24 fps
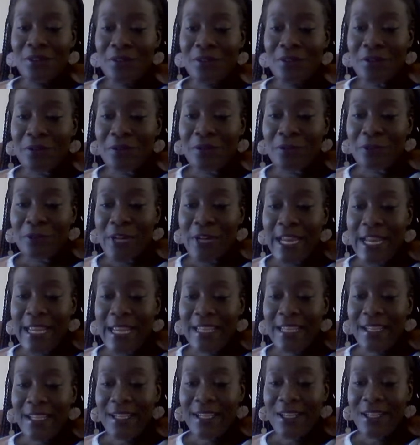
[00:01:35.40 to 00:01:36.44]

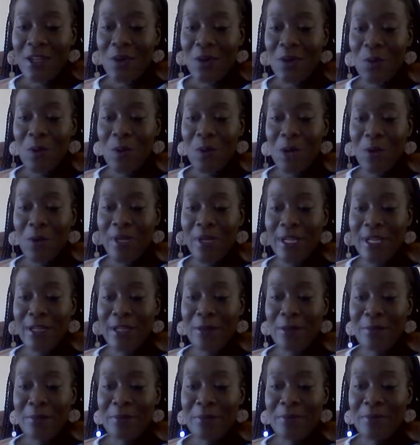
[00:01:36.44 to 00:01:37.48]
Frank,
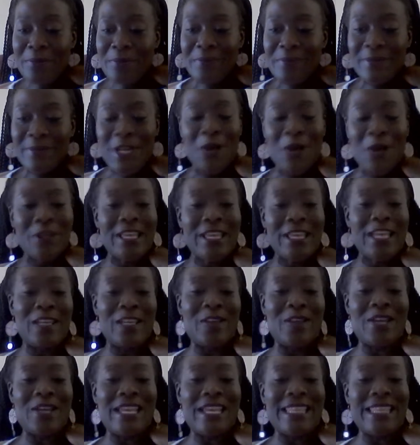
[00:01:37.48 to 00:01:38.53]
welcome. Okay,
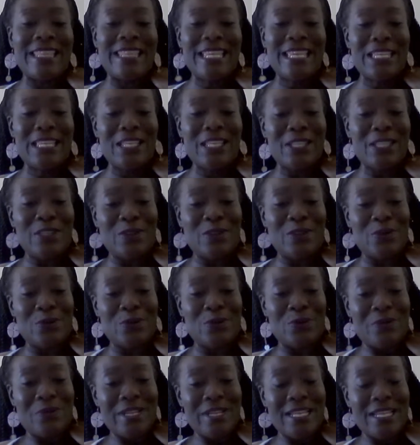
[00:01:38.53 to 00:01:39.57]
great. Thank you,
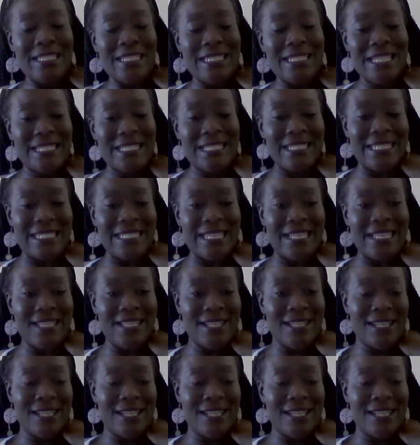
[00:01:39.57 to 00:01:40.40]
Asante.